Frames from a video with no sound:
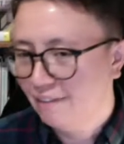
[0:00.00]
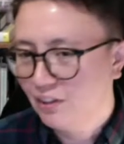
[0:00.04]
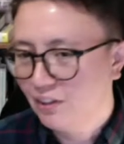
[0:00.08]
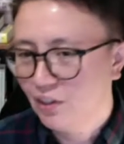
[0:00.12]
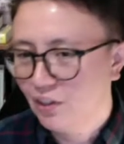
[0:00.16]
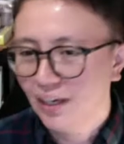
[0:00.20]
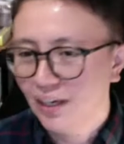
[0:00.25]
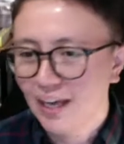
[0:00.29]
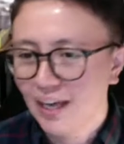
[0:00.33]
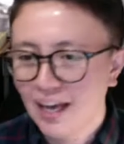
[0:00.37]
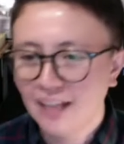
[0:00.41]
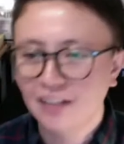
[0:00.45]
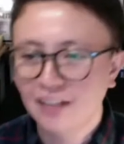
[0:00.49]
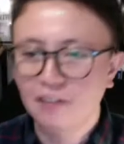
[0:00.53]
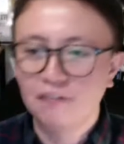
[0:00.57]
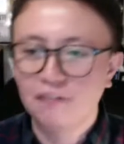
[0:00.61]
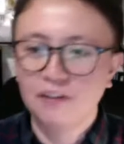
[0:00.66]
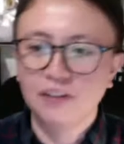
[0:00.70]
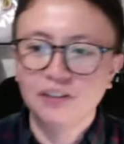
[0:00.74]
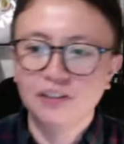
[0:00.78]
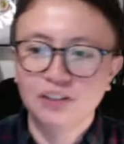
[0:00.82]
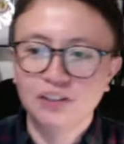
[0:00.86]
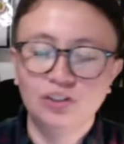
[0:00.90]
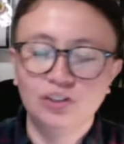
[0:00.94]
So again, if
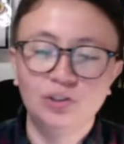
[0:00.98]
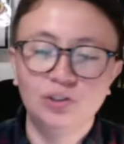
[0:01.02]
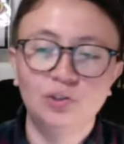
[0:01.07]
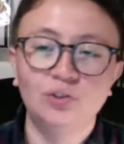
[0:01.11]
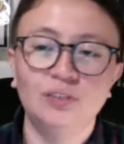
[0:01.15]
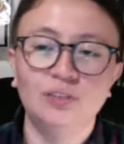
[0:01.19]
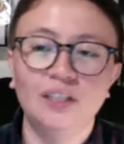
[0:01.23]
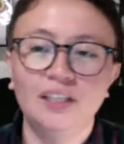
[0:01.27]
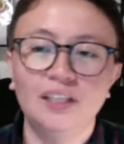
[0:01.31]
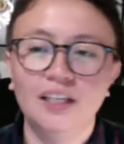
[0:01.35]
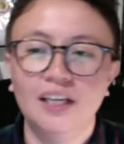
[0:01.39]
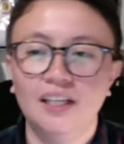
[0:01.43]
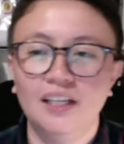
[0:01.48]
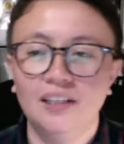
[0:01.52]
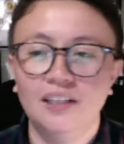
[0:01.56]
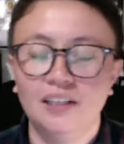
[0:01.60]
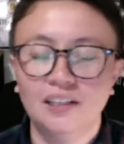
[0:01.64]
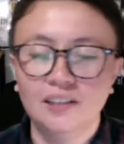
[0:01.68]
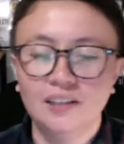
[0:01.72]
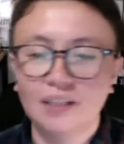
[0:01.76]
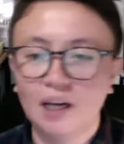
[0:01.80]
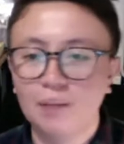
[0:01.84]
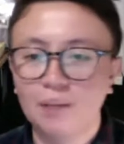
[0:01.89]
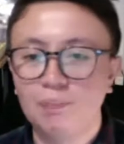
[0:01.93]
you're just tuning in,
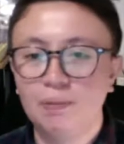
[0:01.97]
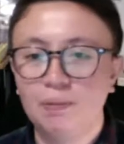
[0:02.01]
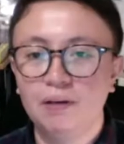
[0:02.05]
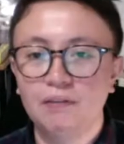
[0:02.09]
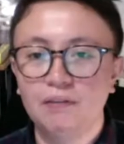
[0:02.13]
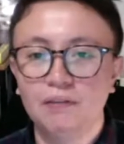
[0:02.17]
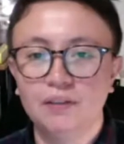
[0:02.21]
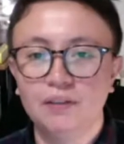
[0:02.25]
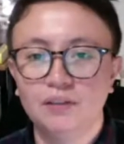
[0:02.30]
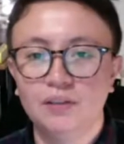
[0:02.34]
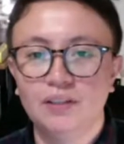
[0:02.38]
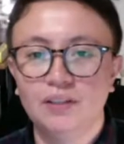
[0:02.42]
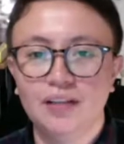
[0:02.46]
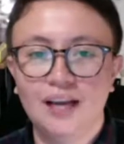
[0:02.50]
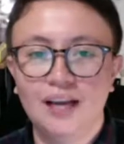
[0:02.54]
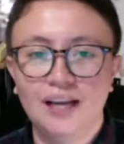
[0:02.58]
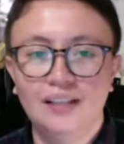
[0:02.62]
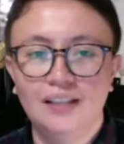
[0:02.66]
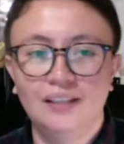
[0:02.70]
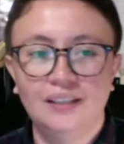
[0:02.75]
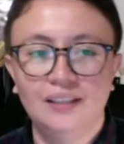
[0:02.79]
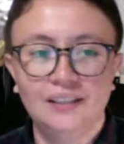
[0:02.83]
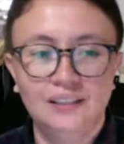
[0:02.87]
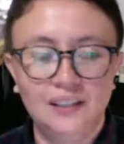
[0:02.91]
our topic for tonight
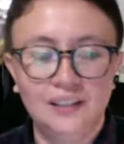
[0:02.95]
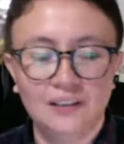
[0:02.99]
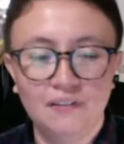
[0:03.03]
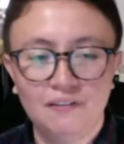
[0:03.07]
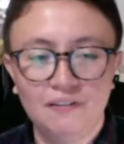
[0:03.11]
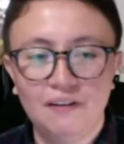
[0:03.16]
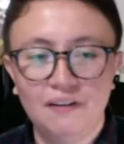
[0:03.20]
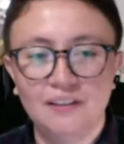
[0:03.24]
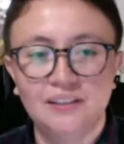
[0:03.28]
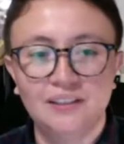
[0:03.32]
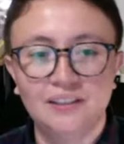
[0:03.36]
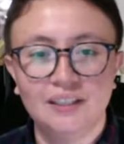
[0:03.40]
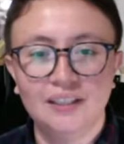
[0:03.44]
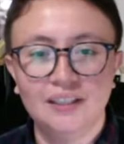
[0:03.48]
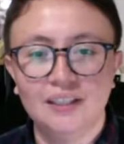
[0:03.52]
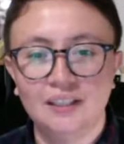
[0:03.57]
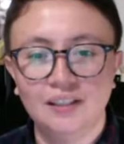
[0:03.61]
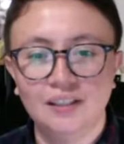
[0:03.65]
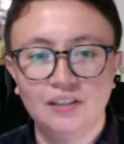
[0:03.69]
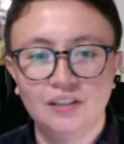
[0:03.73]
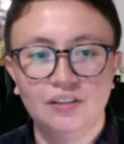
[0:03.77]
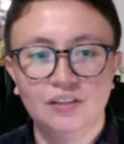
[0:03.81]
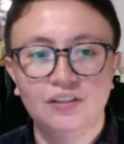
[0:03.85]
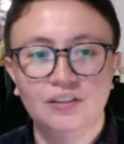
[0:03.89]
is investing in
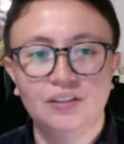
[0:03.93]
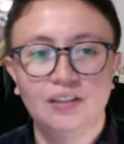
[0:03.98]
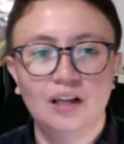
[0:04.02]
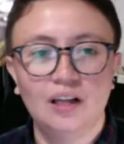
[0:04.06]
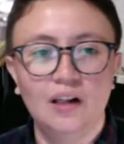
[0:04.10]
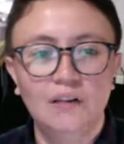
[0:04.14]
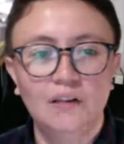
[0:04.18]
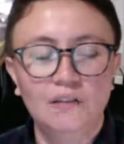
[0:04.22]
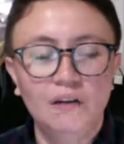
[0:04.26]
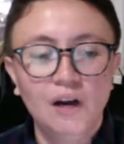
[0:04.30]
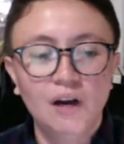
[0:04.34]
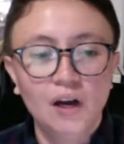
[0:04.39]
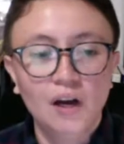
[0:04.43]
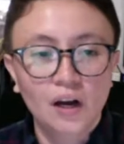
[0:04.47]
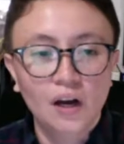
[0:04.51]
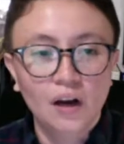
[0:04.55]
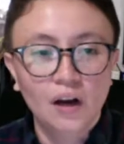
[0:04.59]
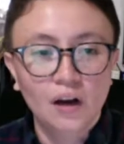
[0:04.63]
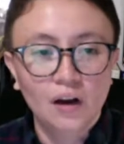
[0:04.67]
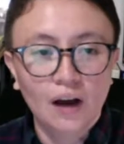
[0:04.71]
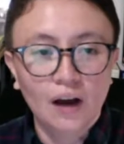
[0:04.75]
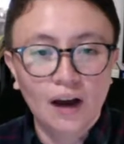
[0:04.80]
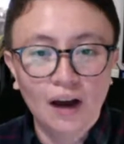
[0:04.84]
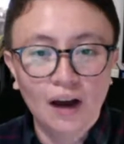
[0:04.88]
yourself.
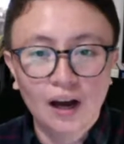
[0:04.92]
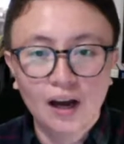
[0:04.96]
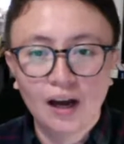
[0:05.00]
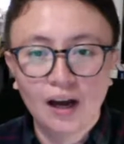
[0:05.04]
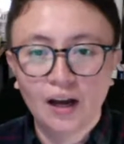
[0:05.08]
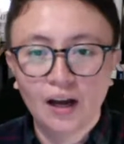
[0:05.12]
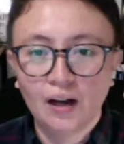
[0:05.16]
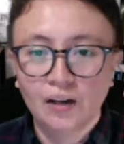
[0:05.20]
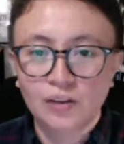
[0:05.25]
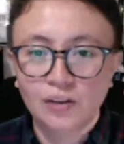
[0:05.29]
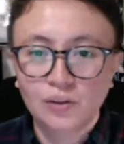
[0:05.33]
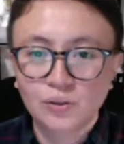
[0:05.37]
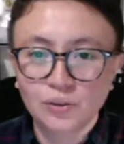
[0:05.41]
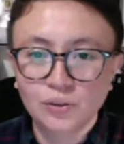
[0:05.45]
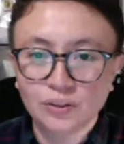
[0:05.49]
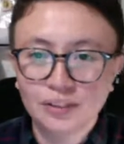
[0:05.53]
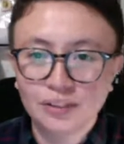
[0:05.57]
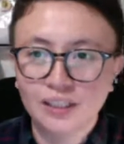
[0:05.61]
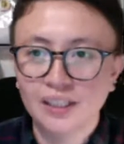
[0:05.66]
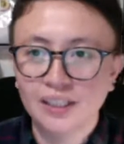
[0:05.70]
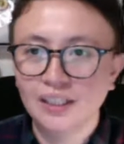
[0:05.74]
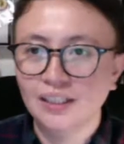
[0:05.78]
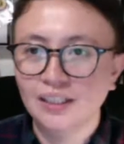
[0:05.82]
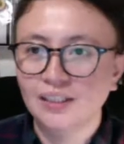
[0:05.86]

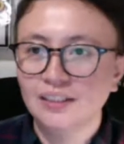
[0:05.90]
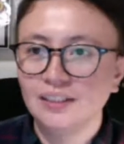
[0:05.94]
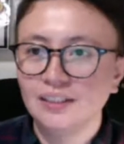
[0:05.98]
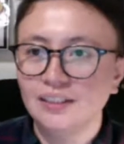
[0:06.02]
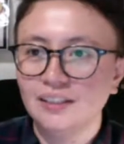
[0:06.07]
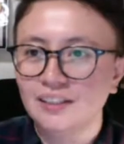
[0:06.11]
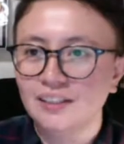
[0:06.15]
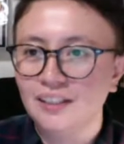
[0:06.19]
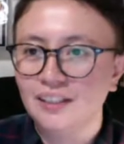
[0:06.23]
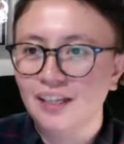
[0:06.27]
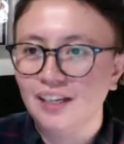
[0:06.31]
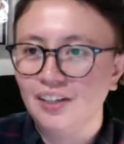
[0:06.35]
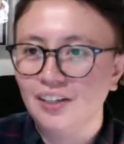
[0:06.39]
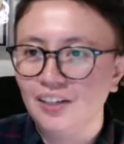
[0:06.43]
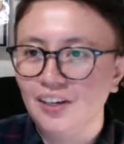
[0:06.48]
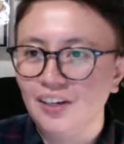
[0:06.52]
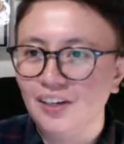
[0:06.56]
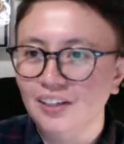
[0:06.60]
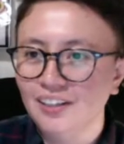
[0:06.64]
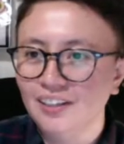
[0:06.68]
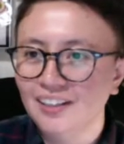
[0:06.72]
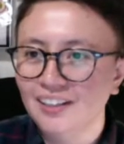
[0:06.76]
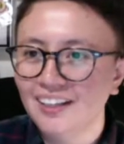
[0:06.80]
Routines, ano yan?